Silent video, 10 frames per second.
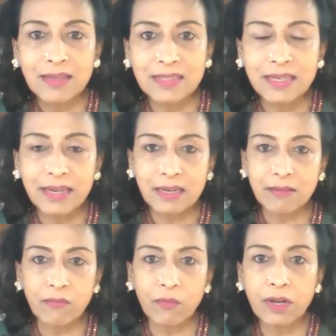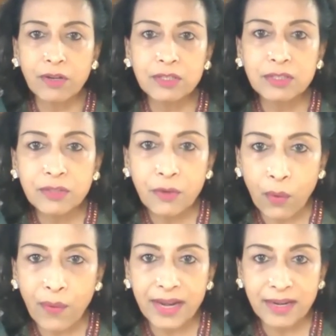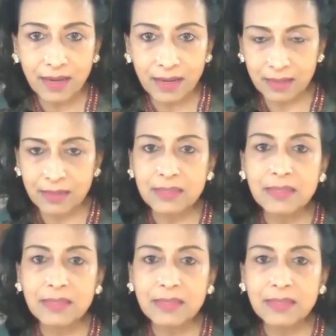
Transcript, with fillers: isn't it what is your idea